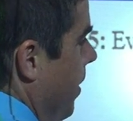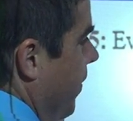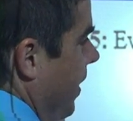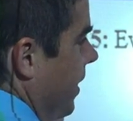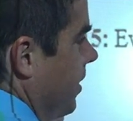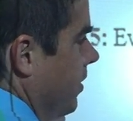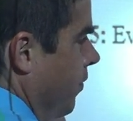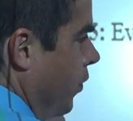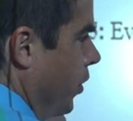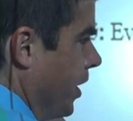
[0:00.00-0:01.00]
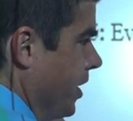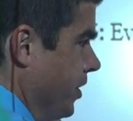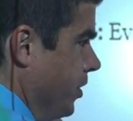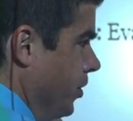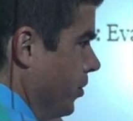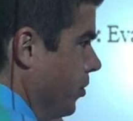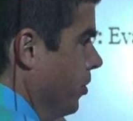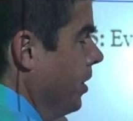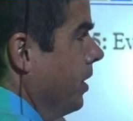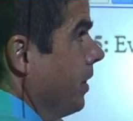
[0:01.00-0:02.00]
about that for a u